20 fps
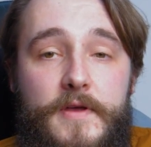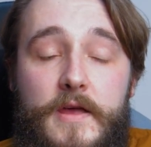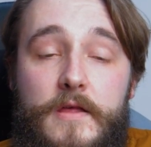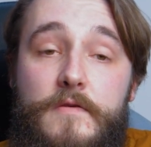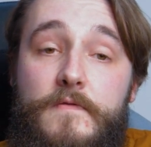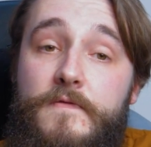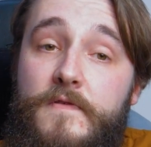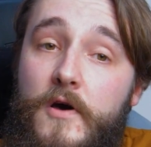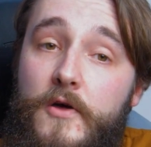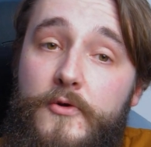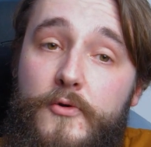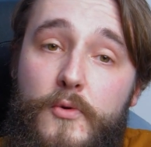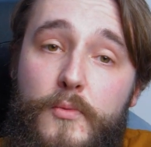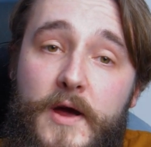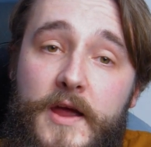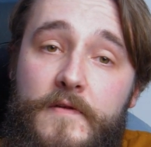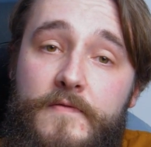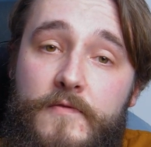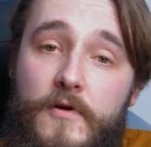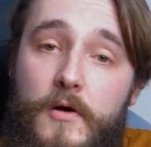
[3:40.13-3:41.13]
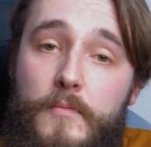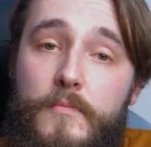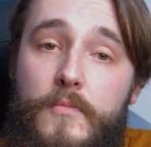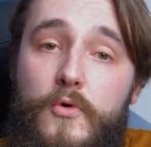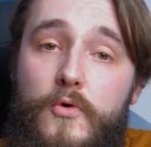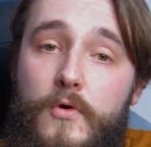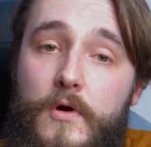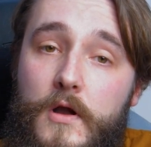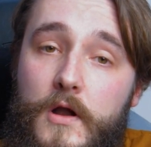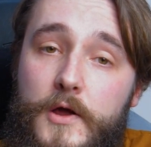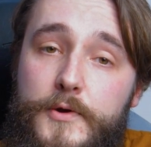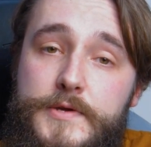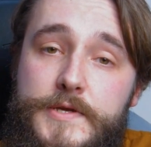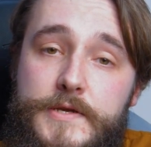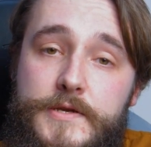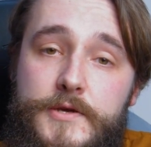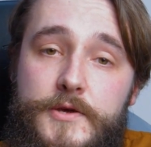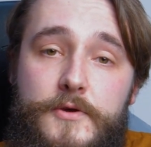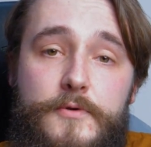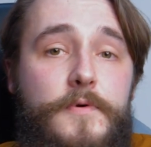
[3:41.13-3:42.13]
either further away from or
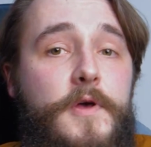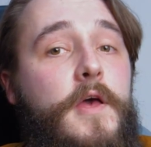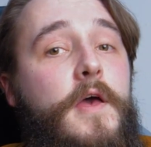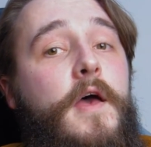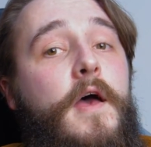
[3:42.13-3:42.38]
closer to